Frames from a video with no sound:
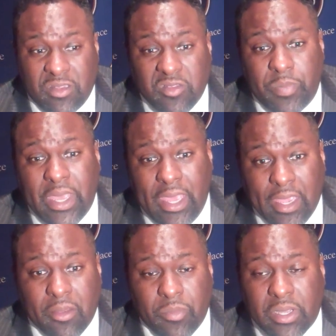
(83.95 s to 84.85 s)
it's
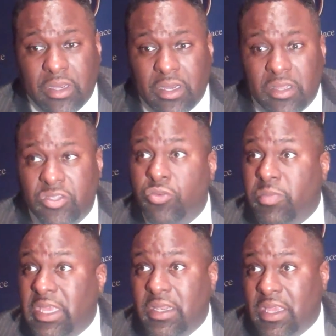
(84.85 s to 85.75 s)
big because you
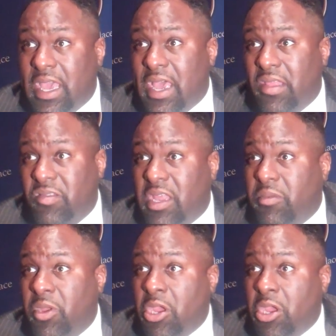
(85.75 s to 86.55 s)
meeting guys that